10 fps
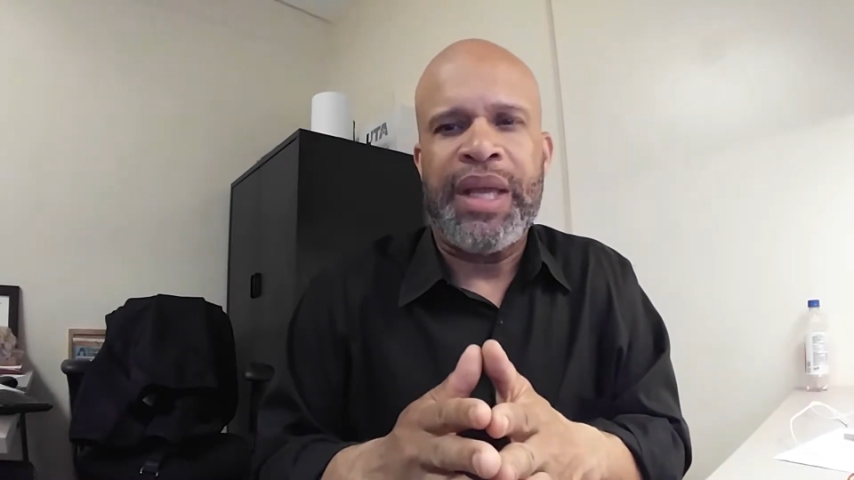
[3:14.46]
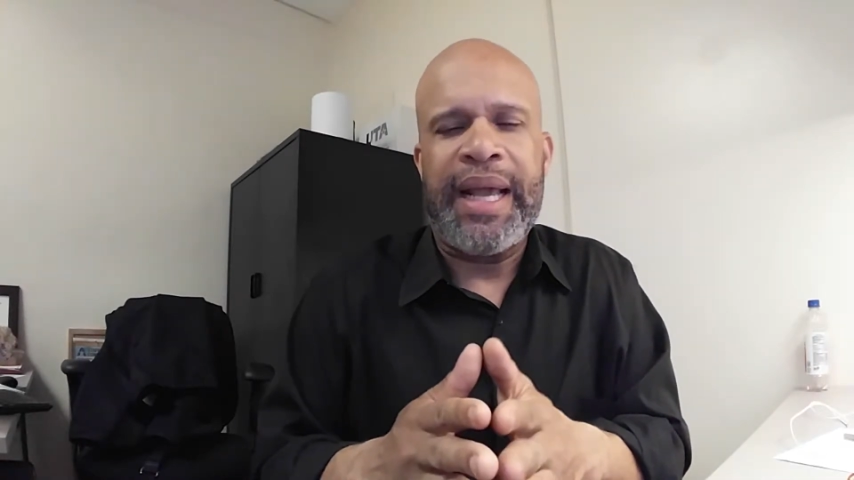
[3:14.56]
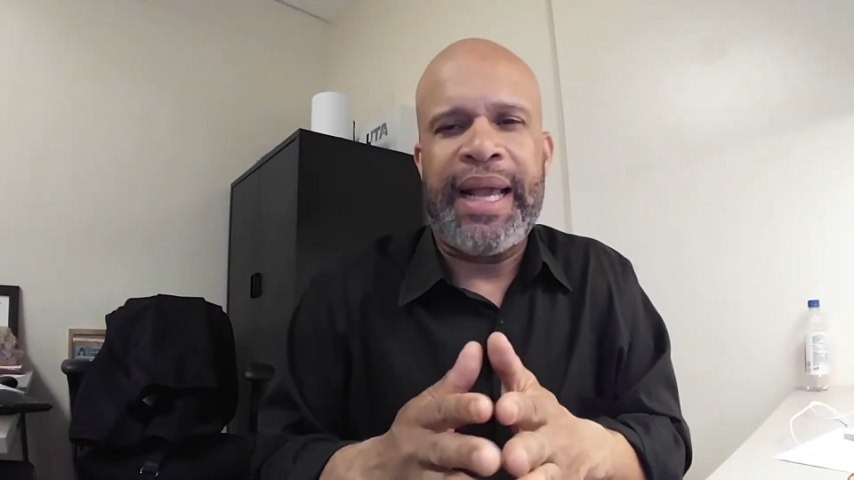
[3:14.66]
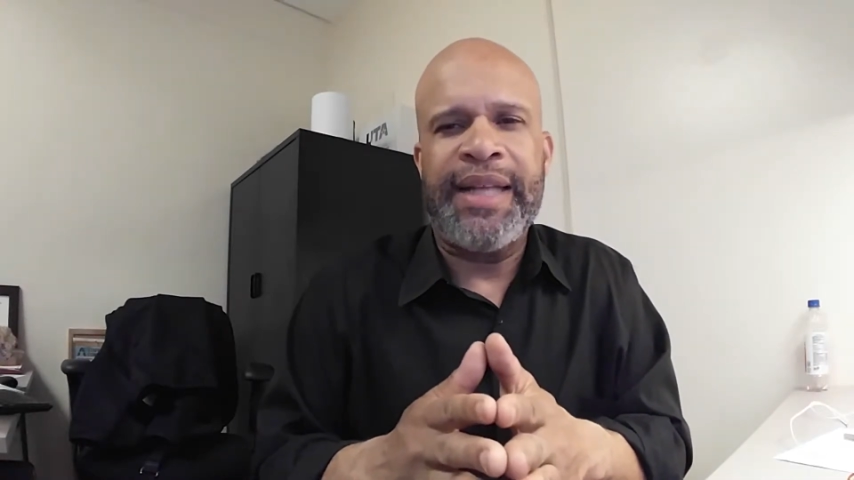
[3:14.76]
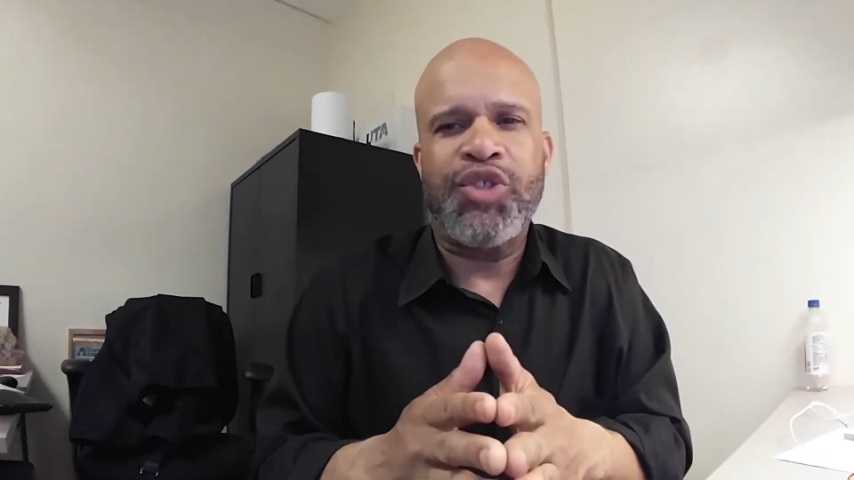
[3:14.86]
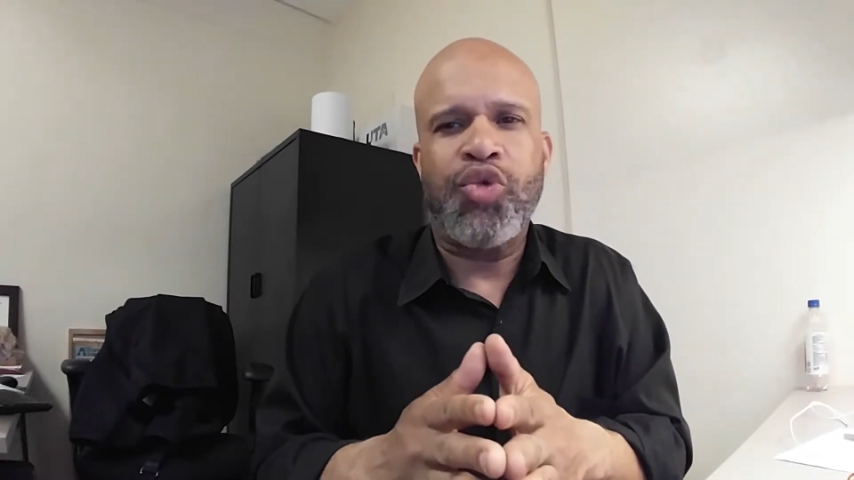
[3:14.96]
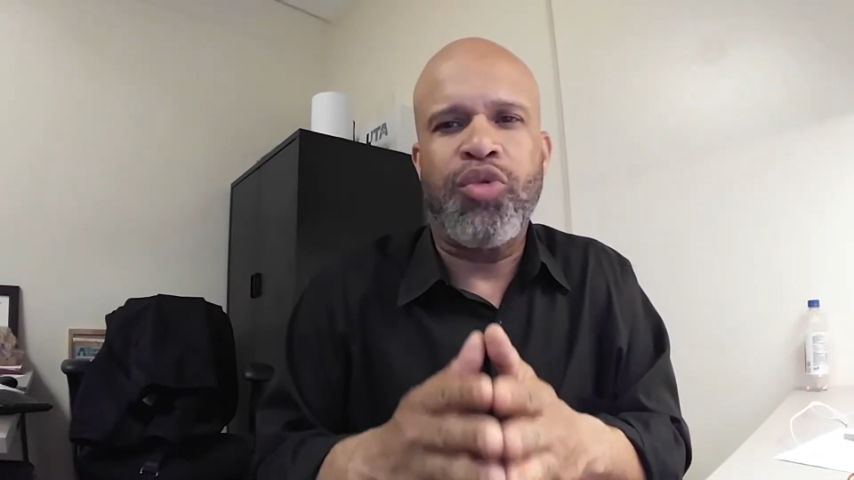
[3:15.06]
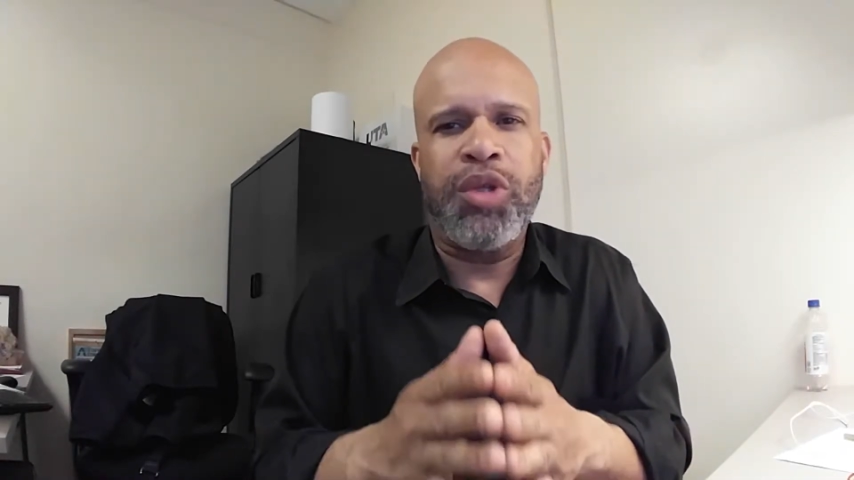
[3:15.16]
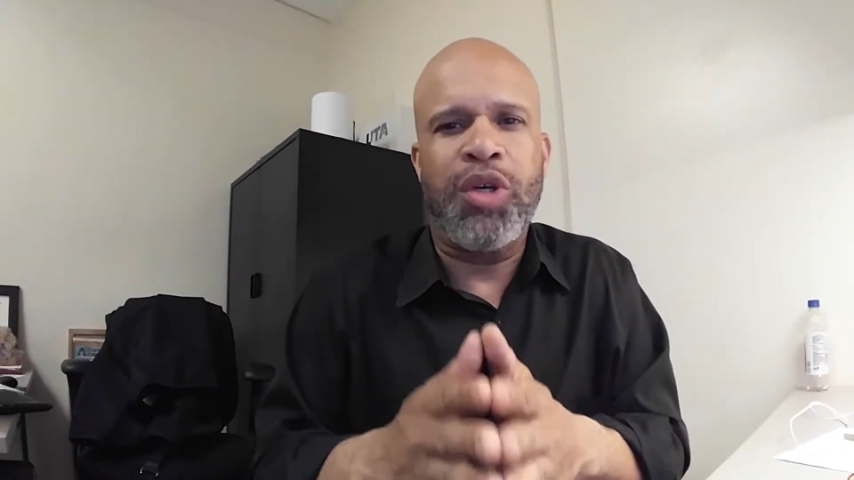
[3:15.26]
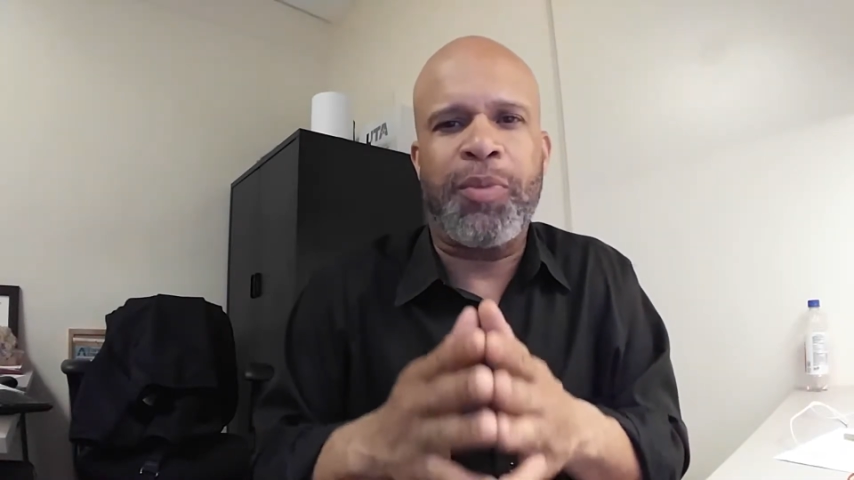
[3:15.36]
and to
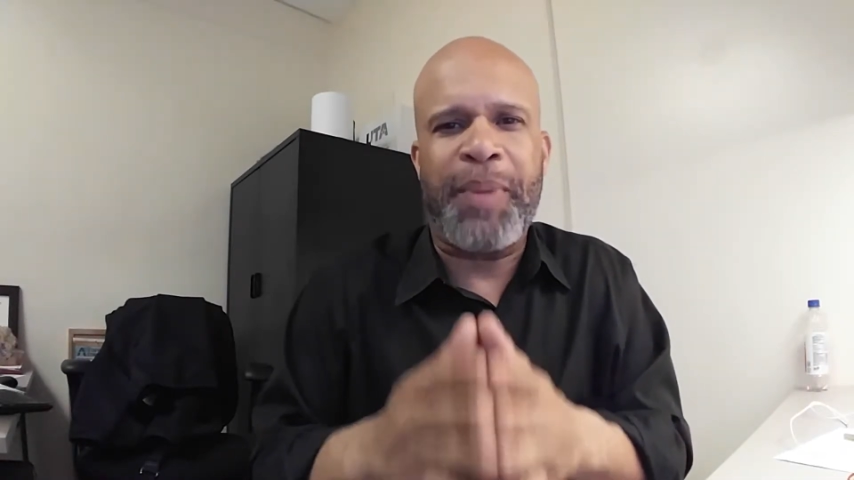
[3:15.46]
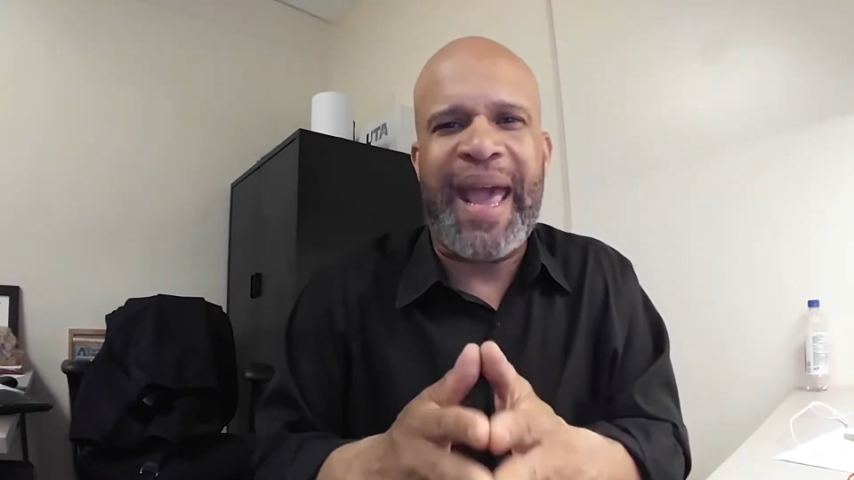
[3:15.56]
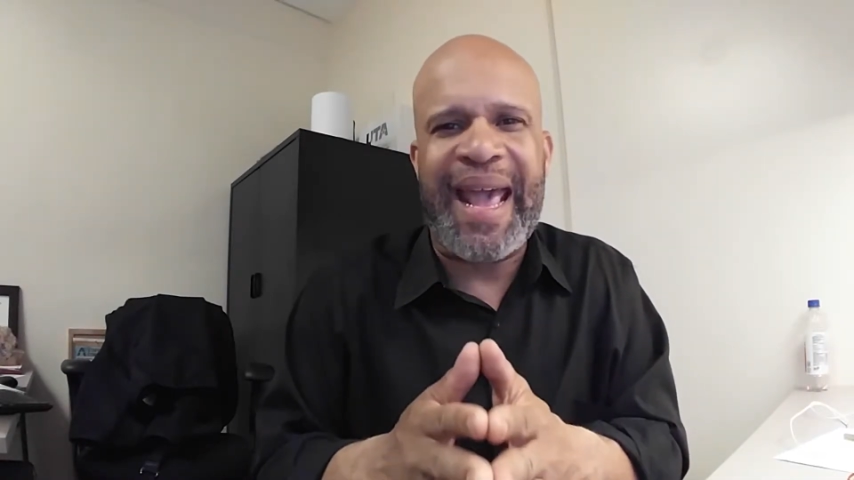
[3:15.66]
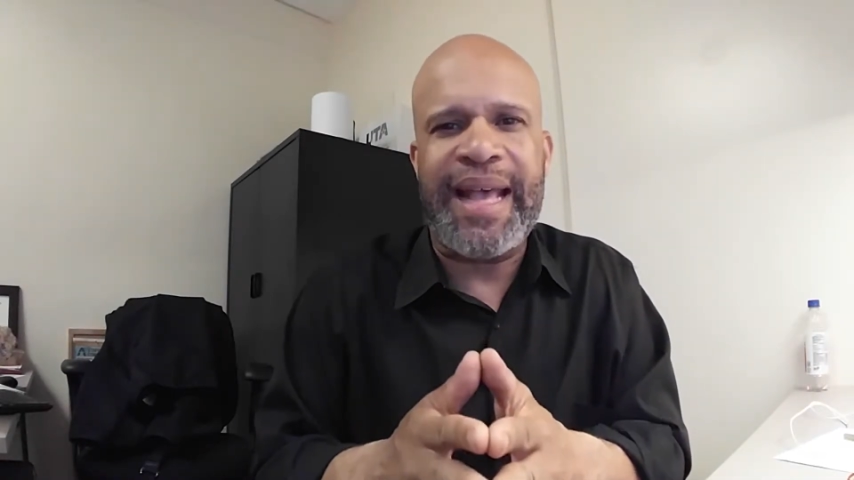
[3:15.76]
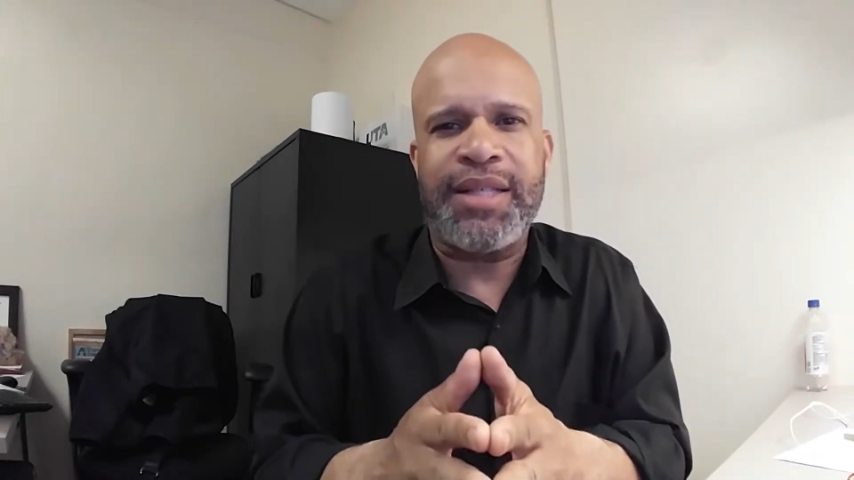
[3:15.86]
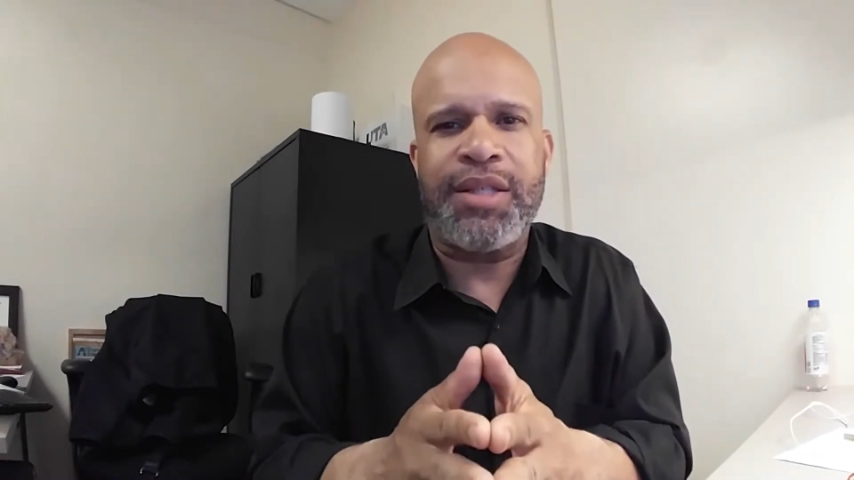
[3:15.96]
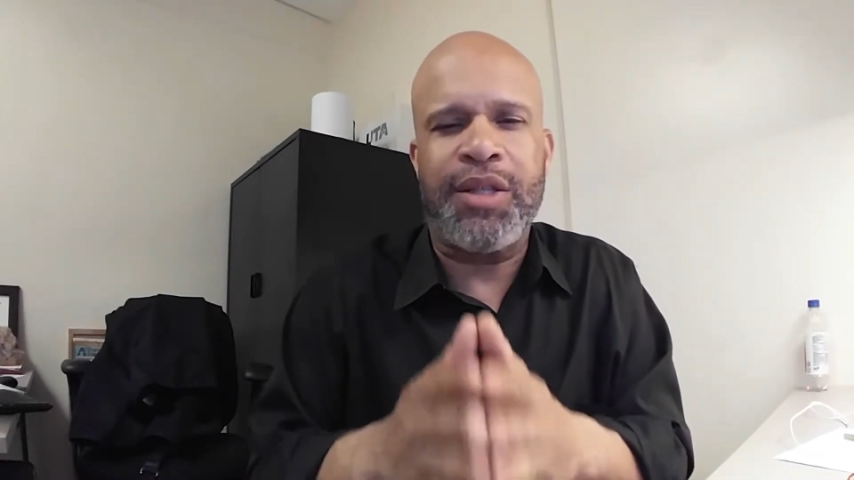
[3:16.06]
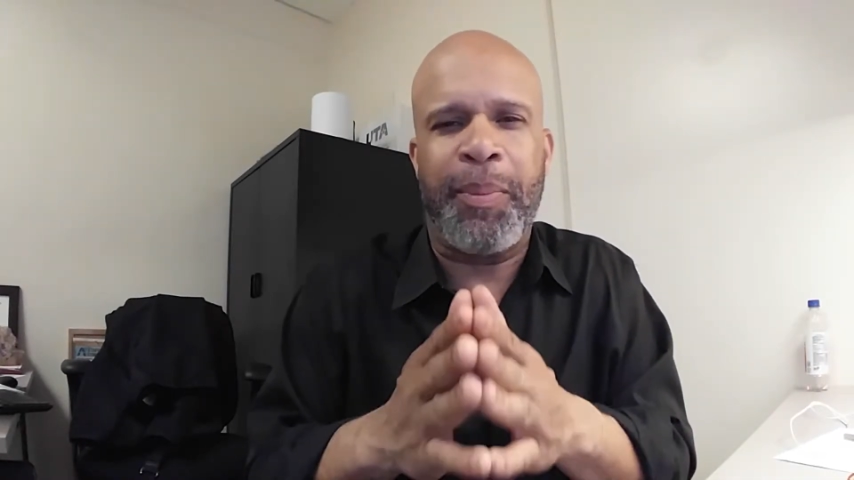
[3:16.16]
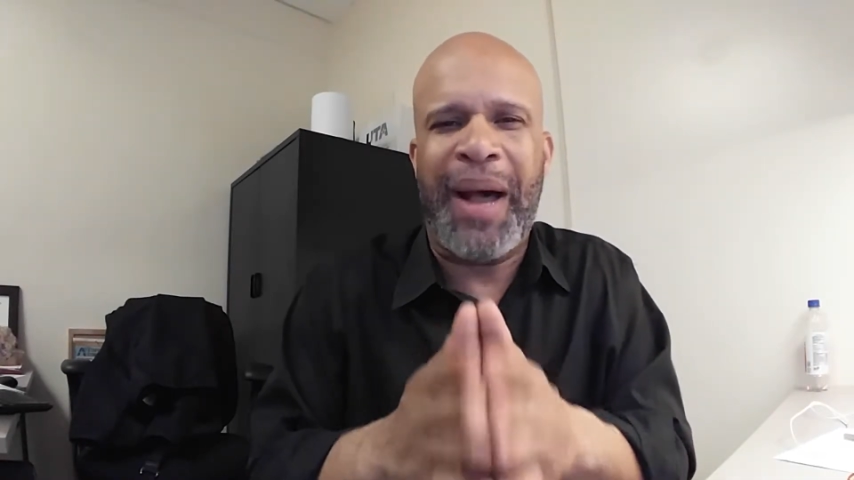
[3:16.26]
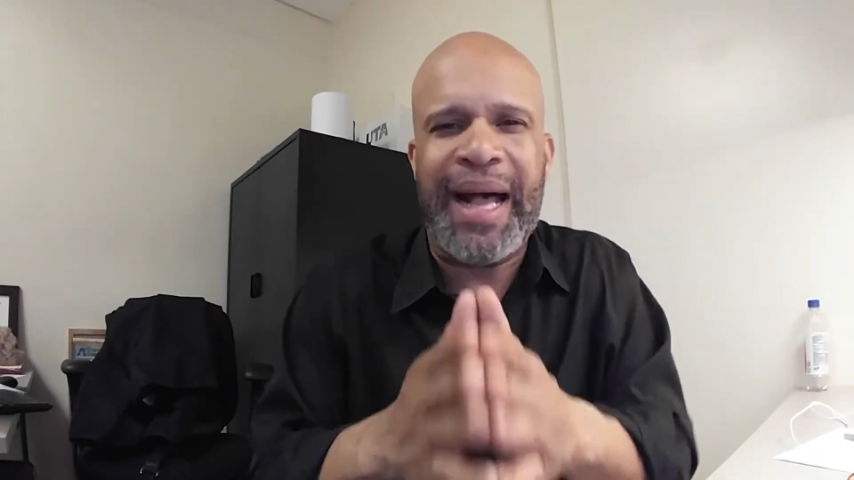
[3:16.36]
look past
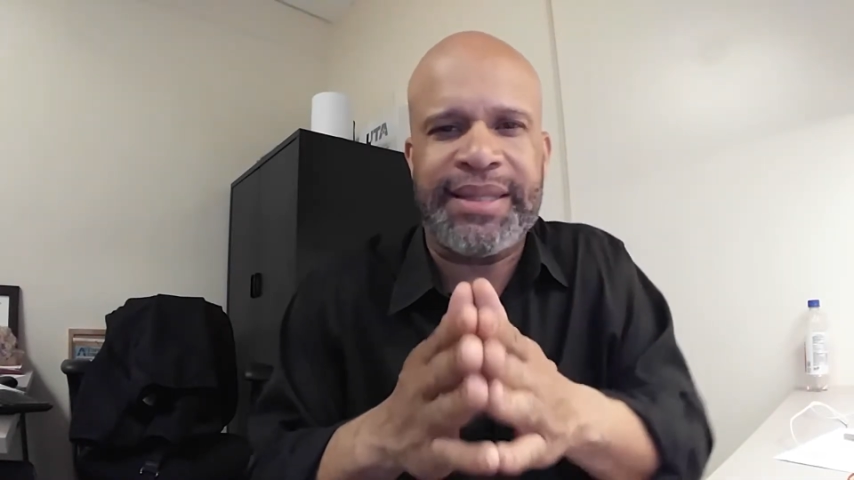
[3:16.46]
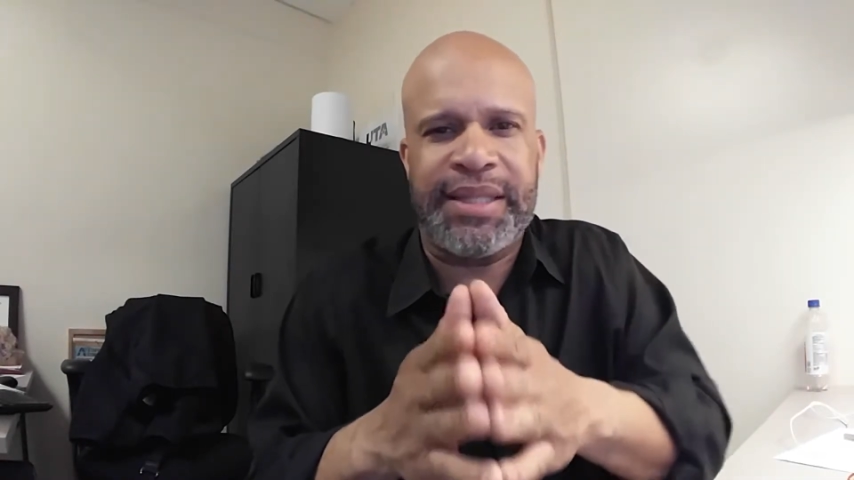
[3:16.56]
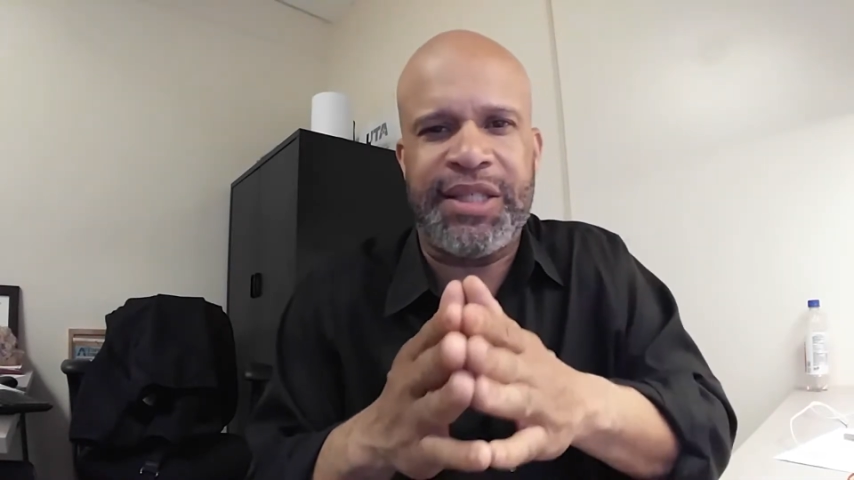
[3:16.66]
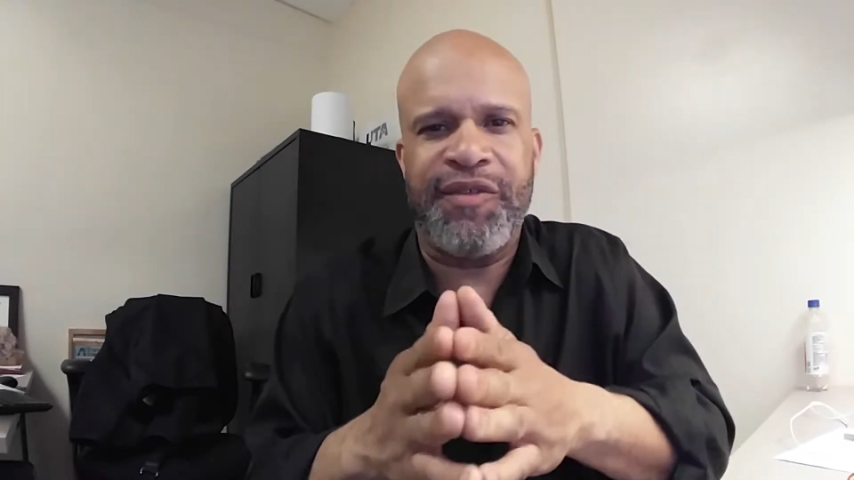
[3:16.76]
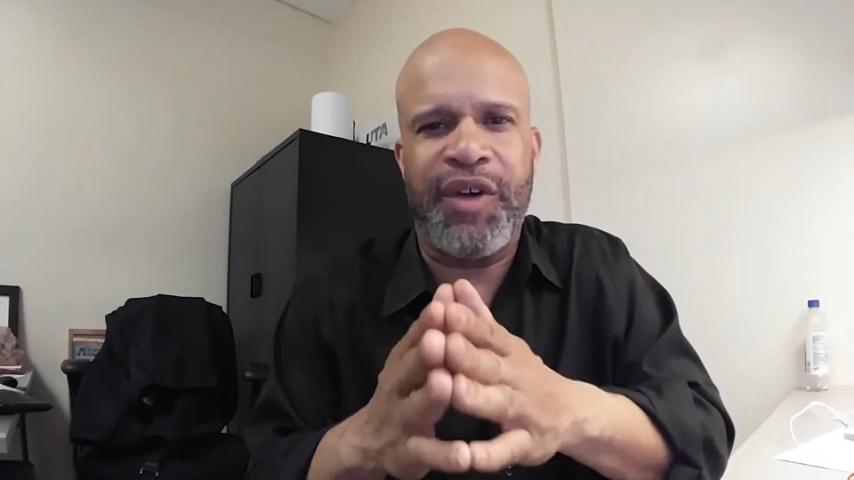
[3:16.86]
the positive